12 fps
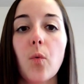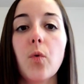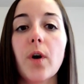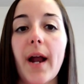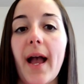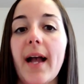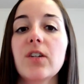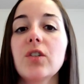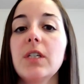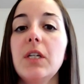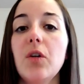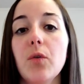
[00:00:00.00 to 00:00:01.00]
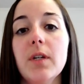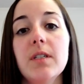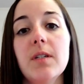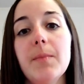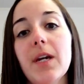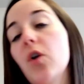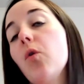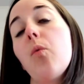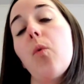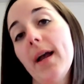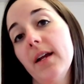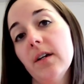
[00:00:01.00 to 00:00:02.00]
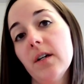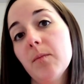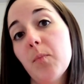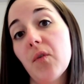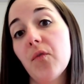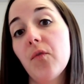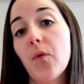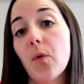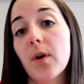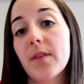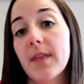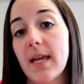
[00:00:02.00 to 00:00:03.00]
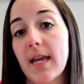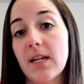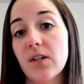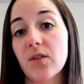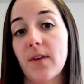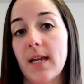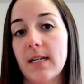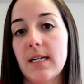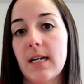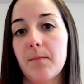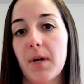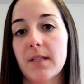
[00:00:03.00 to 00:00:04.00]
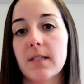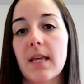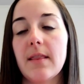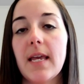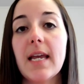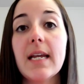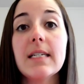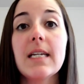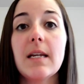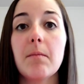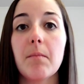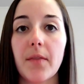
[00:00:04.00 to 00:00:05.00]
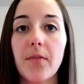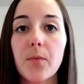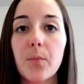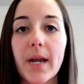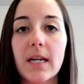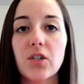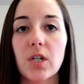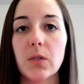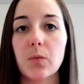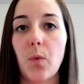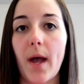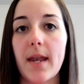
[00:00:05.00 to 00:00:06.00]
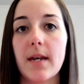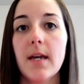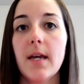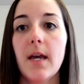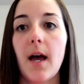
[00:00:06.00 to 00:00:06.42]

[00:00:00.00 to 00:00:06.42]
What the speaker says: were actually noted to be acquired before the age of 18 months. And the 18-month range is when